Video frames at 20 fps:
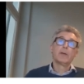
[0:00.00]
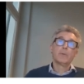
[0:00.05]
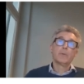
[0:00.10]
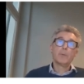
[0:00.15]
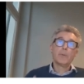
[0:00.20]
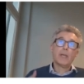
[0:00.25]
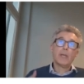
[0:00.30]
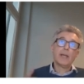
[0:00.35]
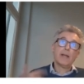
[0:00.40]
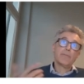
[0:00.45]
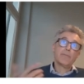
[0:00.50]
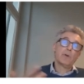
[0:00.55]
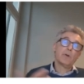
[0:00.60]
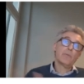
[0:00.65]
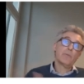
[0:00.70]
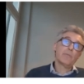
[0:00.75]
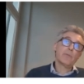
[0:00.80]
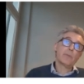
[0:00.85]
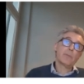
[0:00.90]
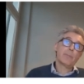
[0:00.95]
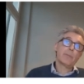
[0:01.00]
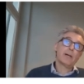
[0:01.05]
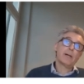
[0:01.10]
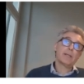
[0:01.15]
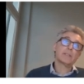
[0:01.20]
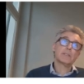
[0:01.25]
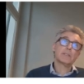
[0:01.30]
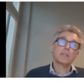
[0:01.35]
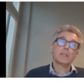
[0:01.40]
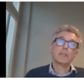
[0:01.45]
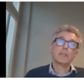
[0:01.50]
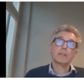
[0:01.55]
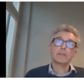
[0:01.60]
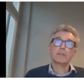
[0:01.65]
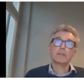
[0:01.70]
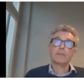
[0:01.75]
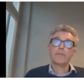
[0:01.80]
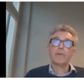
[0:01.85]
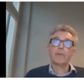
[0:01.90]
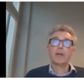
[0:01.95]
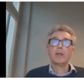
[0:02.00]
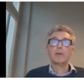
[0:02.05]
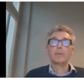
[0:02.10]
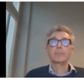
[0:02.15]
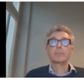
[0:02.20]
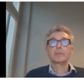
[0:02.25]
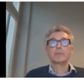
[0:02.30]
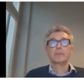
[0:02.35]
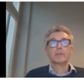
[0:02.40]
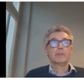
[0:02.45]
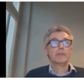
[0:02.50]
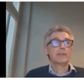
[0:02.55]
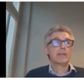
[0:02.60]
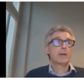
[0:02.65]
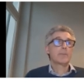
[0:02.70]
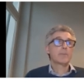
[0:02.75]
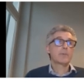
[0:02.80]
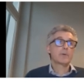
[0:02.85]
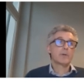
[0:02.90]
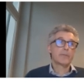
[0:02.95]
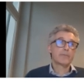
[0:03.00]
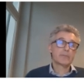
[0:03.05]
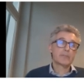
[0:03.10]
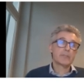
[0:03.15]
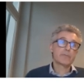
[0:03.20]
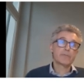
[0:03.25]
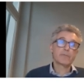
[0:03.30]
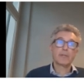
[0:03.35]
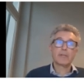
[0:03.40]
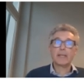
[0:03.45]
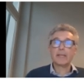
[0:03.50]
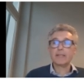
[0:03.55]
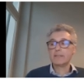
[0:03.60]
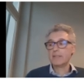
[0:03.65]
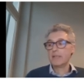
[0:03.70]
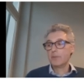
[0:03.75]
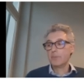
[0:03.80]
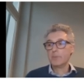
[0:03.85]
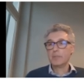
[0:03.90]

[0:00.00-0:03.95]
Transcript: we have over the past years developed a number of different assays.